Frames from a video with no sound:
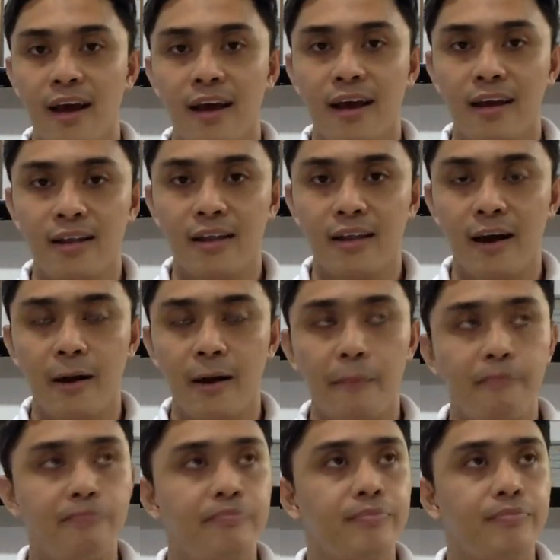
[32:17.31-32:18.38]
And
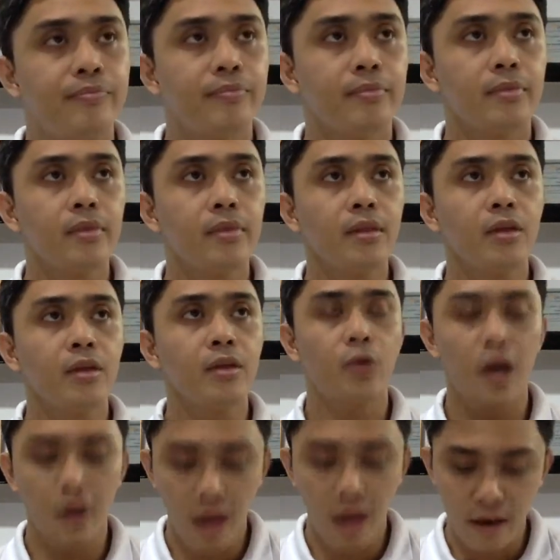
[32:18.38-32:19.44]
you
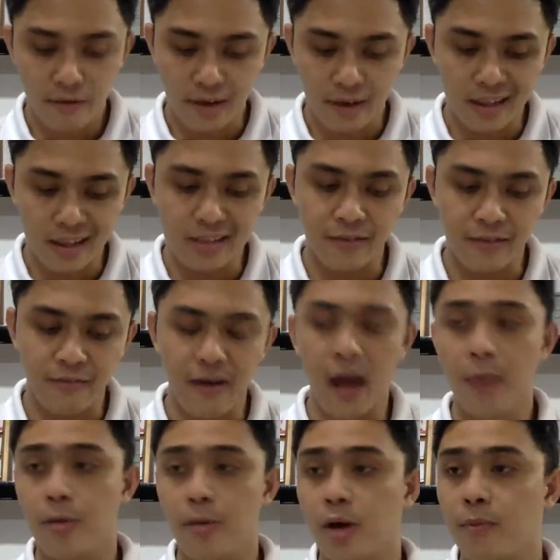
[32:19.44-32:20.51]
gotta have at least a
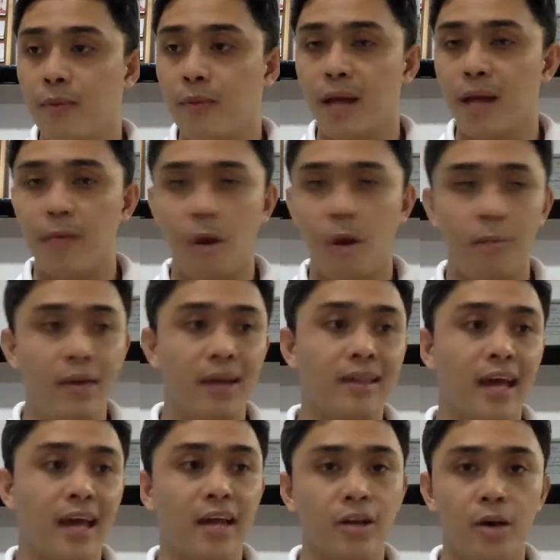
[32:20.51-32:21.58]
5-year plan, probably a
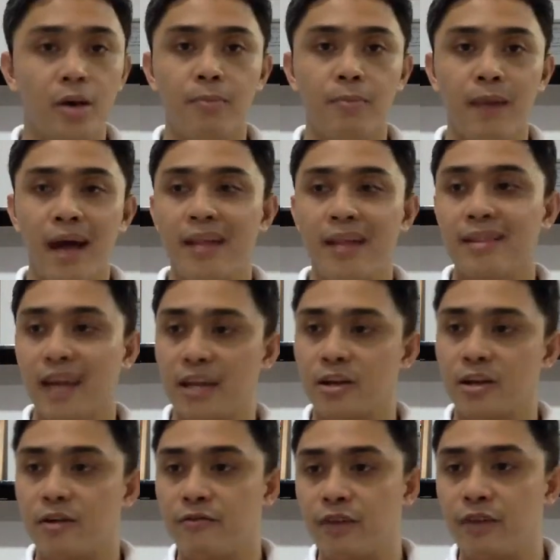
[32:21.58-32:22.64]
10-year plan,
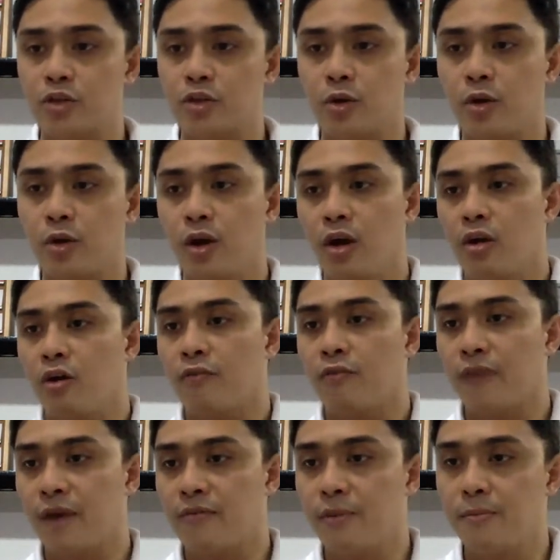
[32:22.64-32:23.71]
10-year vision of
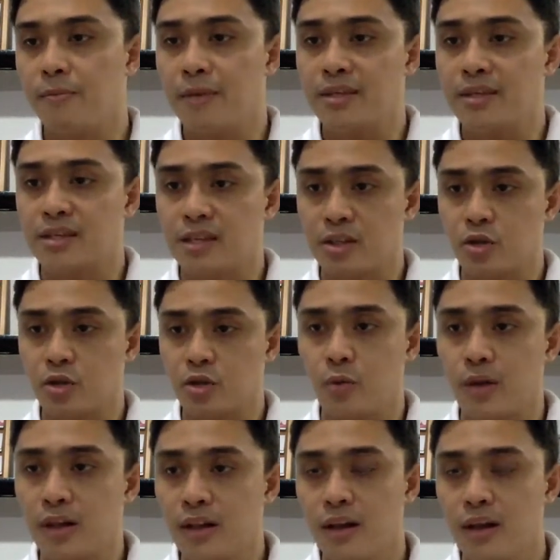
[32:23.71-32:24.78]
every business that you
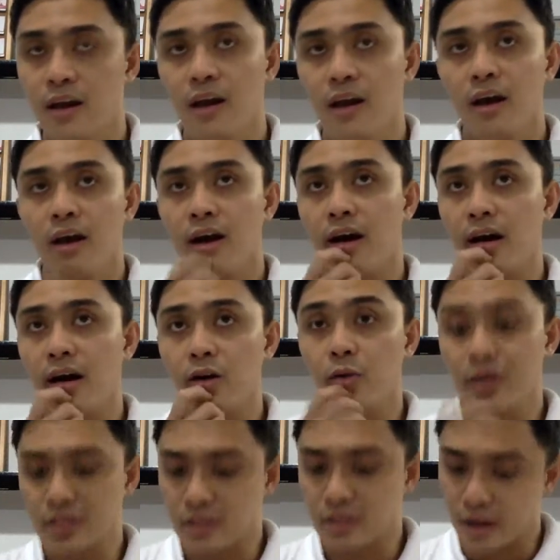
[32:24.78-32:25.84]

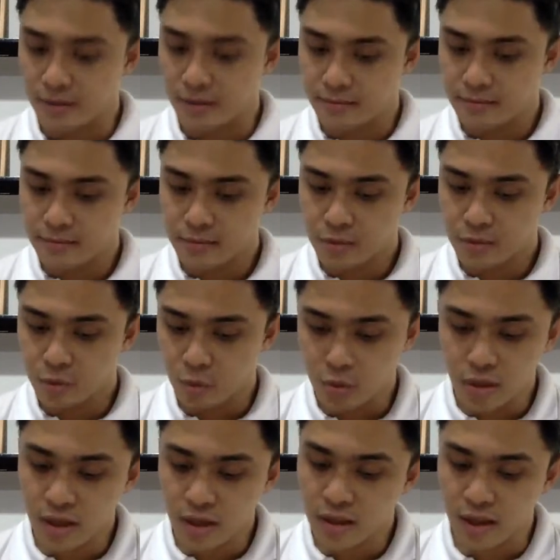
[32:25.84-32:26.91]
will start. So
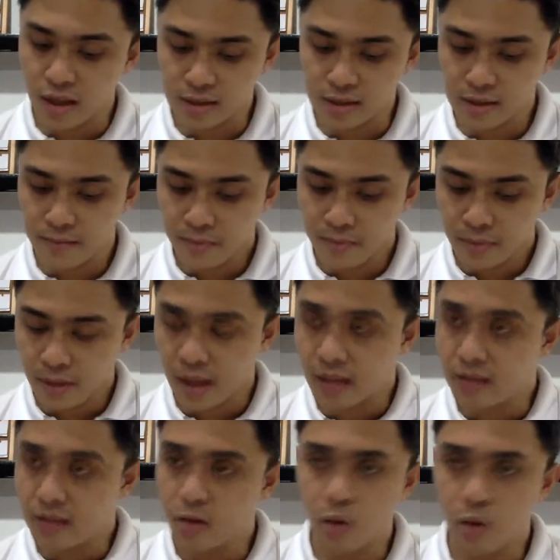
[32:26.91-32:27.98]
those are the things.
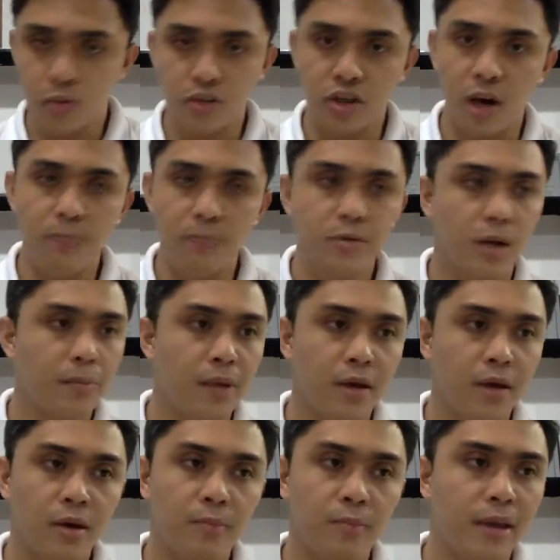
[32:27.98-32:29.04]
And jobs are being
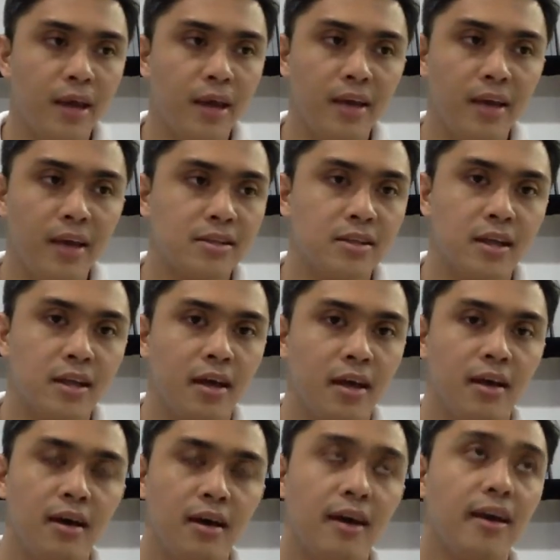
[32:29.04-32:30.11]
replaced.
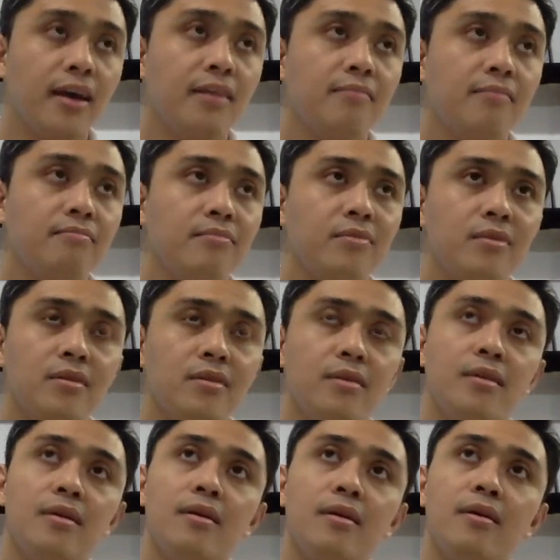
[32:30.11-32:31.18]
Again,
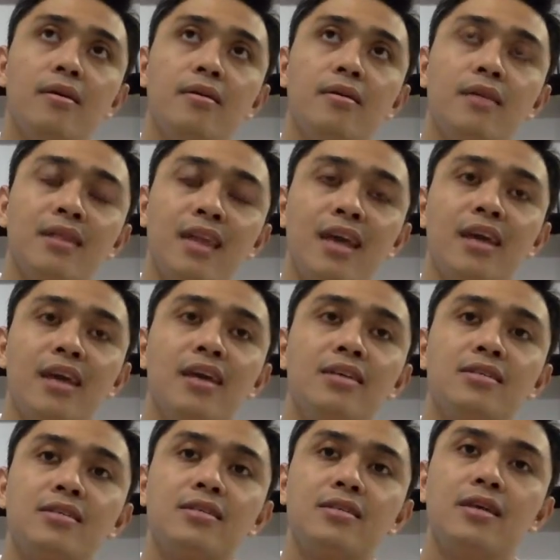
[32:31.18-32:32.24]
the thing
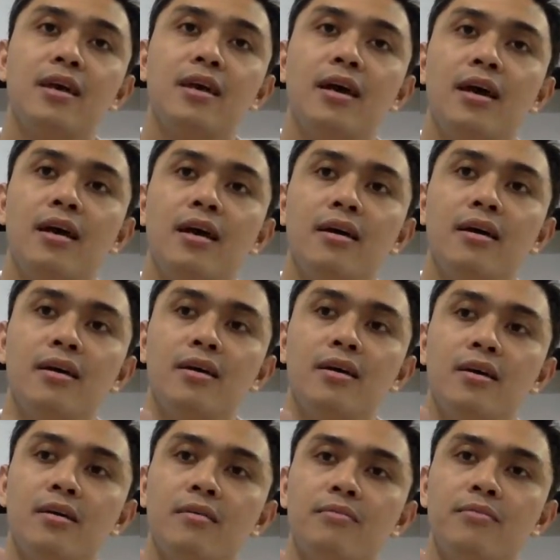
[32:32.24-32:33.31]
is,
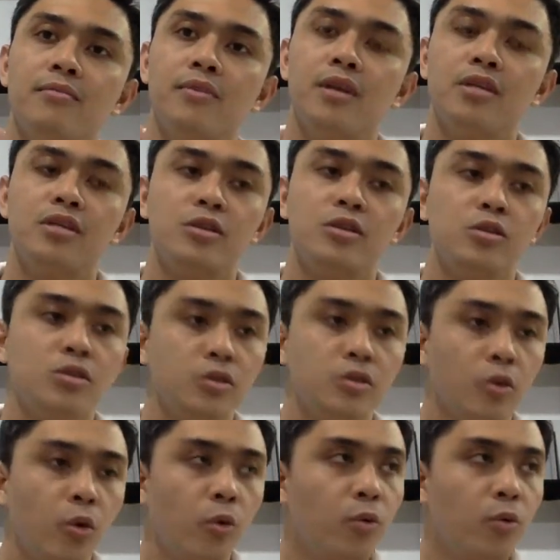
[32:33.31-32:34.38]
there's
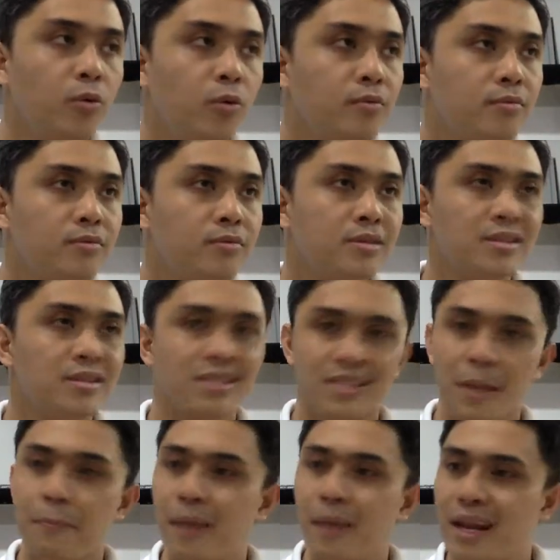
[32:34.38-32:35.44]
no
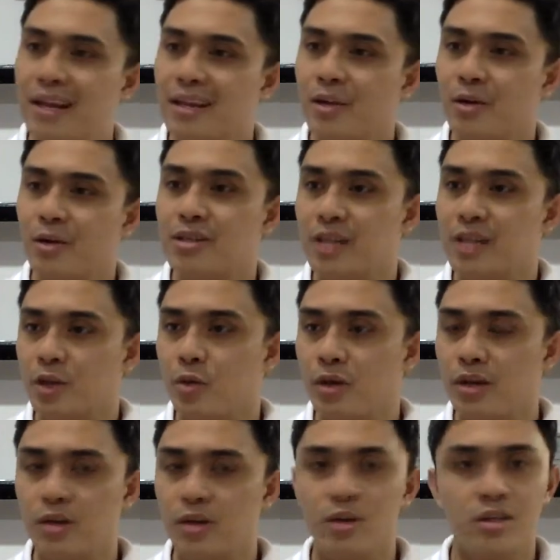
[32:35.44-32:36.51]
stability or
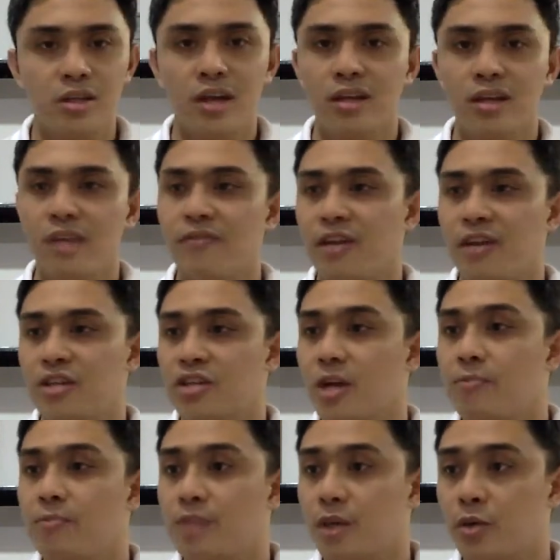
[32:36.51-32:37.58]
security. There's not even a
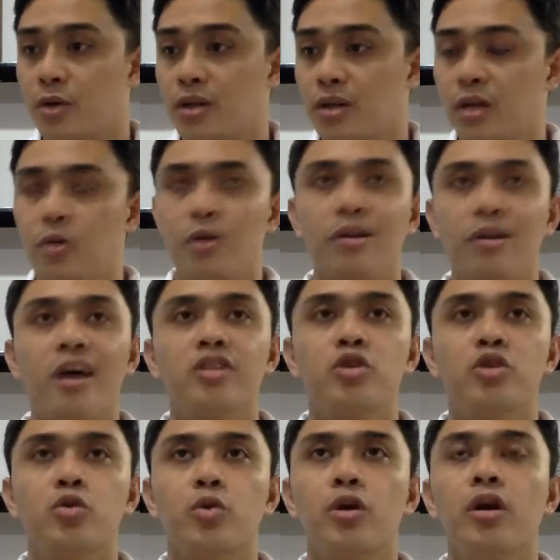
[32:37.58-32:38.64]
job security. You're not
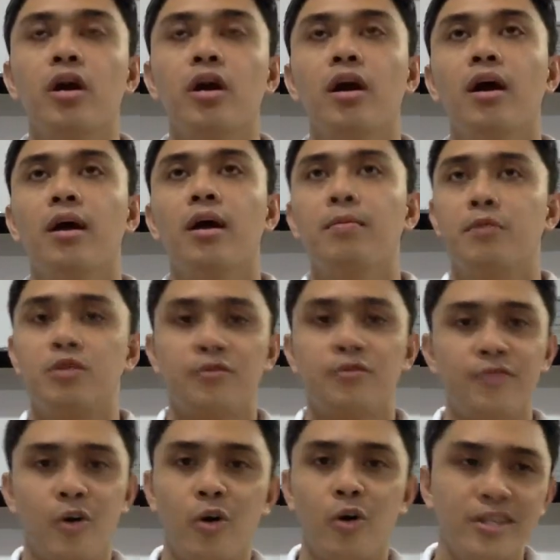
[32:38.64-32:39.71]
sure because
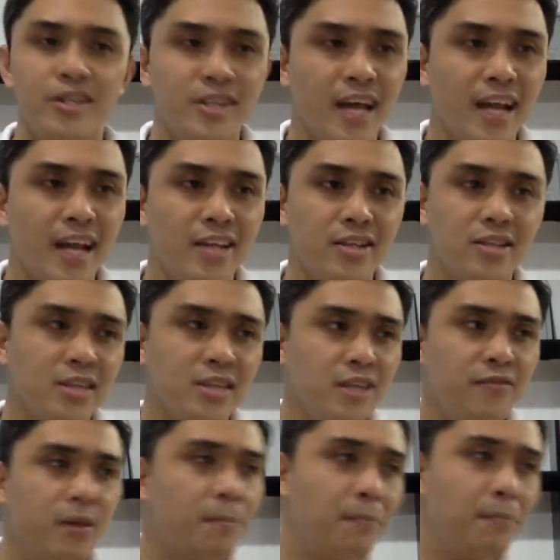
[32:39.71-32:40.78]
of all the challenges.
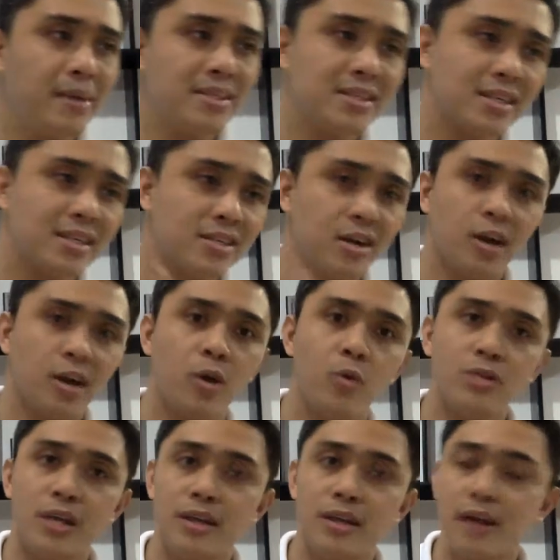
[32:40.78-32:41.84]
Even businesses are
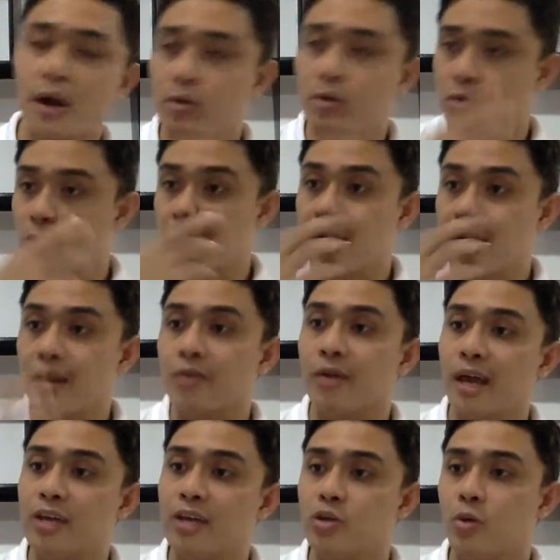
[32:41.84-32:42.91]
closing down. So you gotta
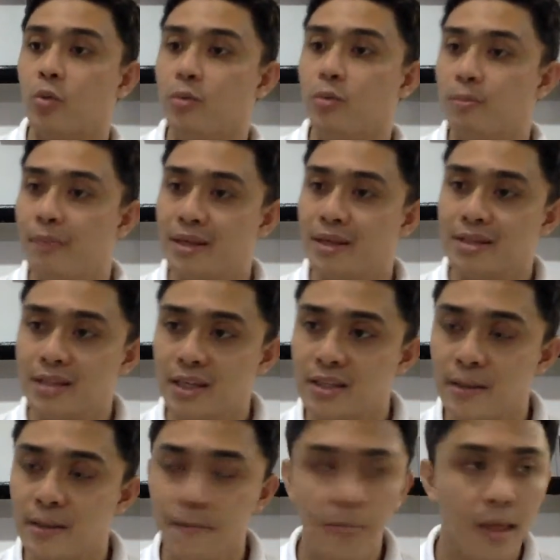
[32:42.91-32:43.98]
create your own
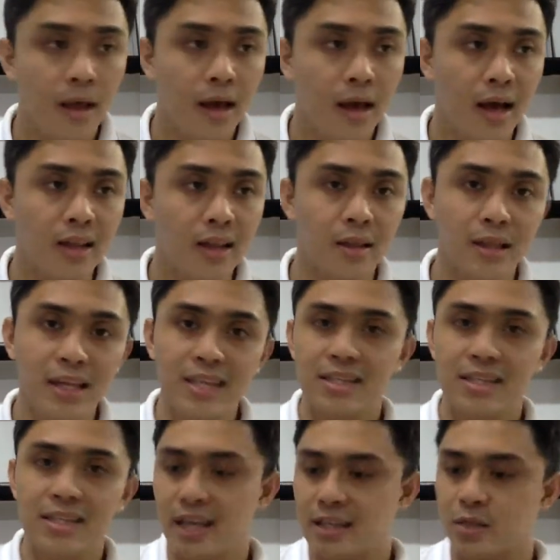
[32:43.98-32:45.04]
business. At
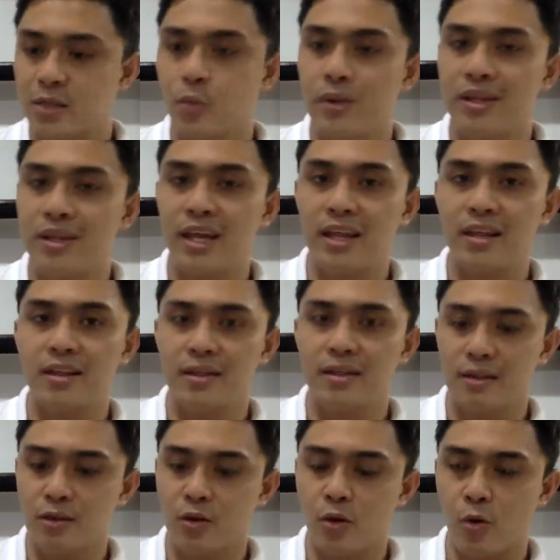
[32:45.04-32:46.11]
least it's within
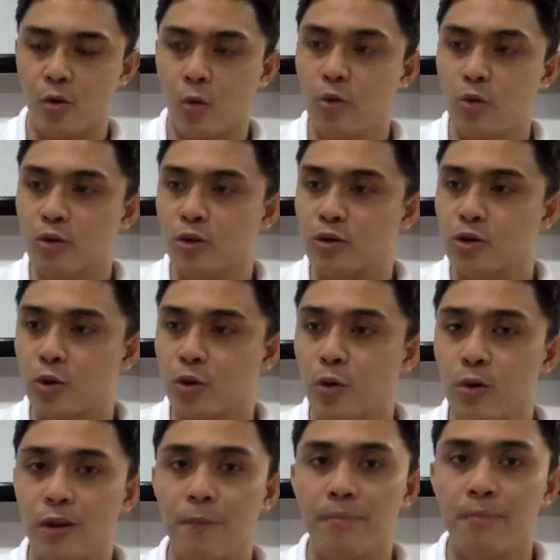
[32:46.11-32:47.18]
your own
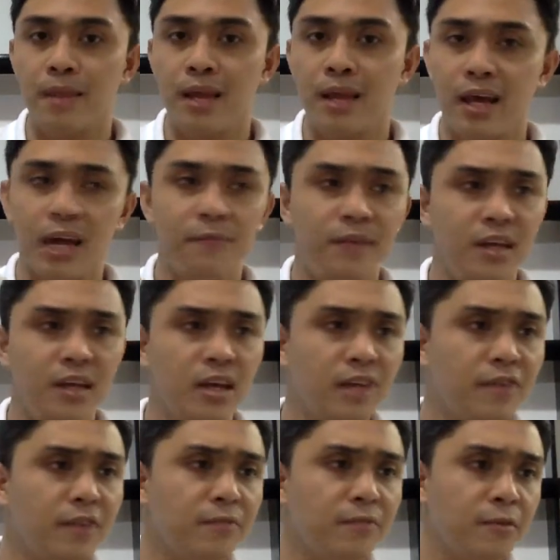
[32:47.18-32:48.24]
control.
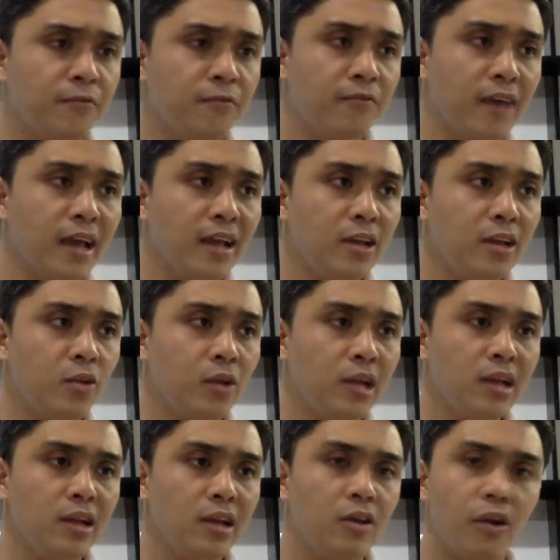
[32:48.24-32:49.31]
Even if you fail, you
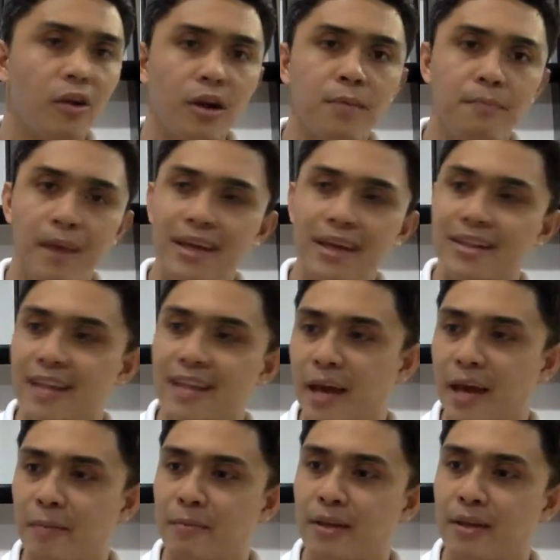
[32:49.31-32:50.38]
really learn big
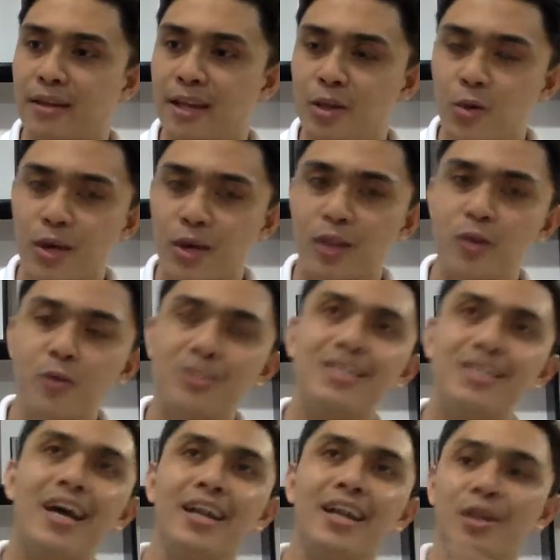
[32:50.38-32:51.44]
time, and then you can use
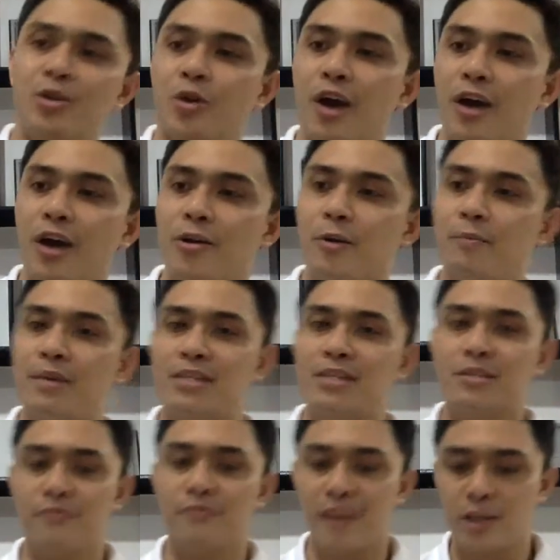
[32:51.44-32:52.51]
that in your other
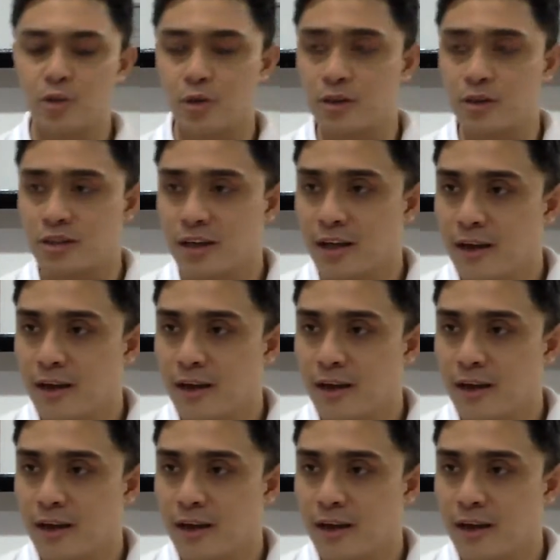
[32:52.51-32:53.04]
business ventures.